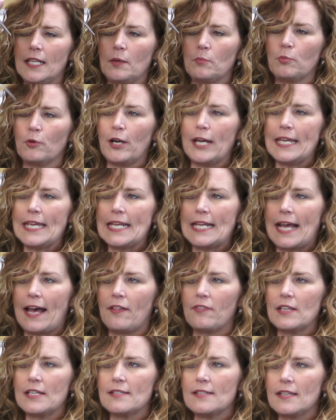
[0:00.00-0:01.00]
and breaking
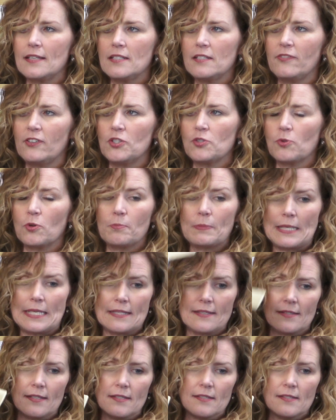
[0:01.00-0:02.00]
out these individual
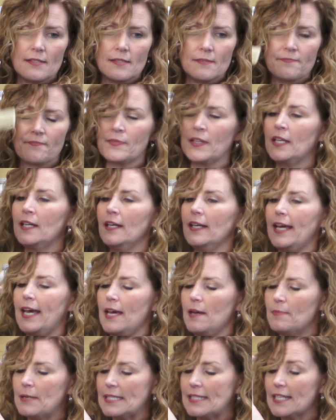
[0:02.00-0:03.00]
pieces.
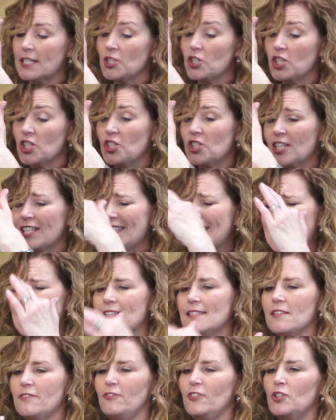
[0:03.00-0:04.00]
Okay, but since she just
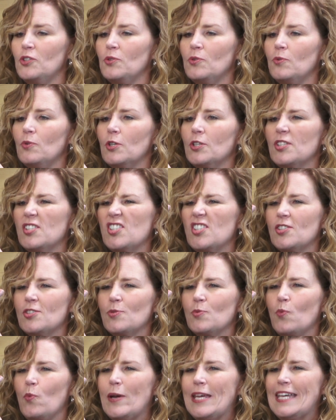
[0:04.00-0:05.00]
has a few
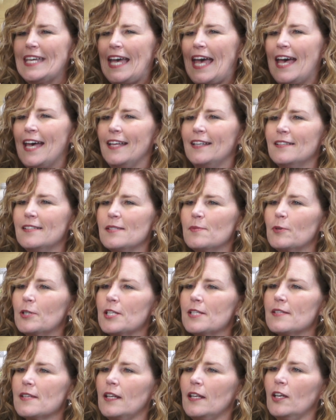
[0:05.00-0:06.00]
weak ends, we're
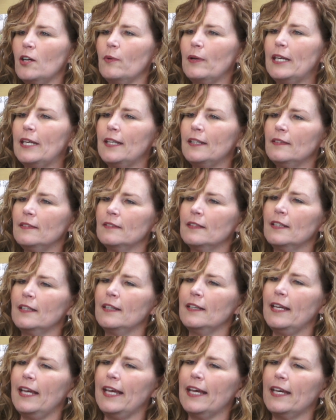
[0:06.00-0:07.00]
just going to go in
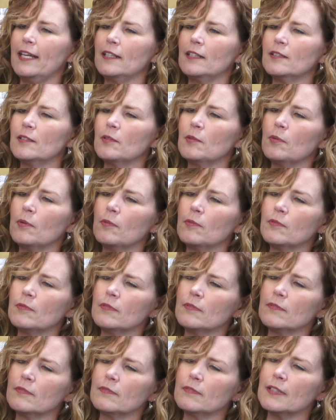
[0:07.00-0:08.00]
and
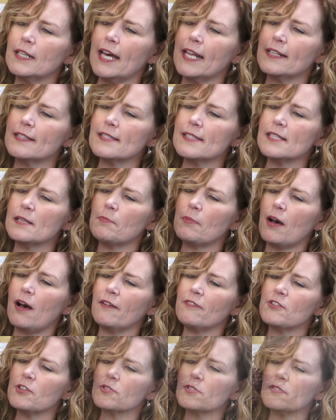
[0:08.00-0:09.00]
kind of snip
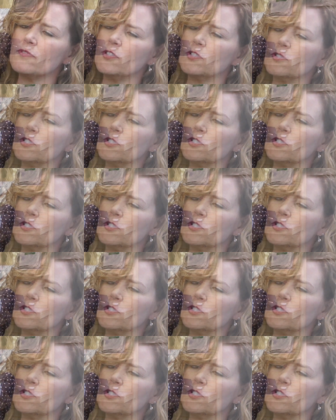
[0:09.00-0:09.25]
off those few